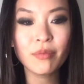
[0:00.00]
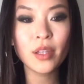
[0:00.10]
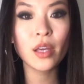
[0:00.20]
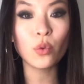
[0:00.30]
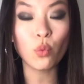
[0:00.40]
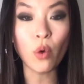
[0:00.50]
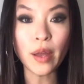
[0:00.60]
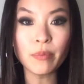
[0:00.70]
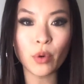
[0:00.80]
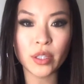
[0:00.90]
And
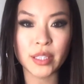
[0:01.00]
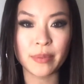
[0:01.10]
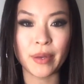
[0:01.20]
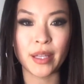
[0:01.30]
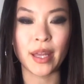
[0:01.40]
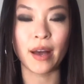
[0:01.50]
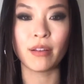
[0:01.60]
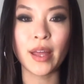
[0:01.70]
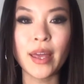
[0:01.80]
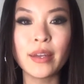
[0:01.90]
one more deep
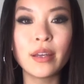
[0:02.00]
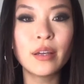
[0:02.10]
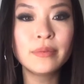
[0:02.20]
inhale in.